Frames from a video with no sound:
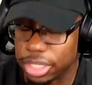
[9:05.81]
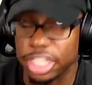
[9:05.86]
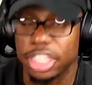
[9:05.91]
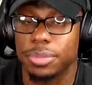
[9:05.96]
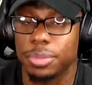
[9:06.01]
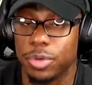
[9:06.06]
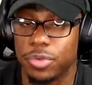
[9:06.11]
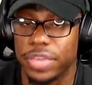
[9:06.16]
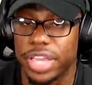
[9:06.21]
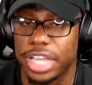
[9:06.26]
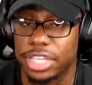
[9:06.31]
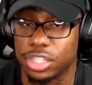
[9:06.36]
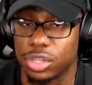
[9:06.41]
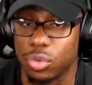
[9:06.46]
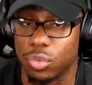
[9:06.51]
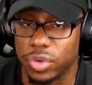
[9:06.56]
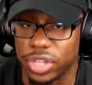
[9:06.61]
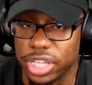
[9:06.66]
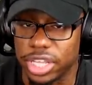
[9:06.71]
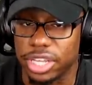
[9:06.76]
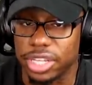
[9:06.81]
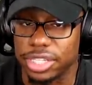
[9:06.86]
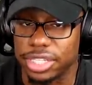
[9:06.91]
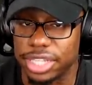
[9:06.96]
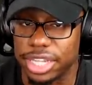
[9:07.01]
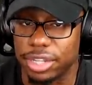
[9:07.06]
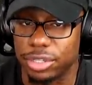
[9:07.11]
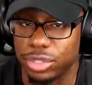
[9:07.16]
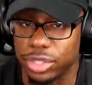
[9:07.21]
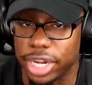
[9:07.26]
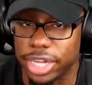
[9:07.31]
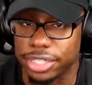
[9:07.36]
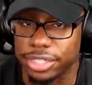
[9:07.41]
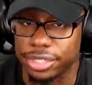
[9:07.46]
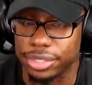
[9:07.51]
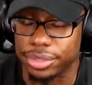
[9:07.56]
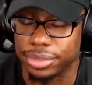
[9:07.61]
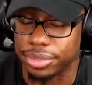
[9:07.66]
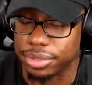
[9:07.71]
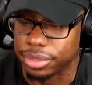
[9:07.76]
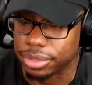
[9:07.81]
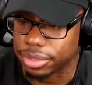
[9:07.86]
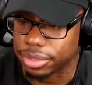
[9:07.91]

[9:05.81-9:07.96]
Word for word: This movie has a really good soundtrack too.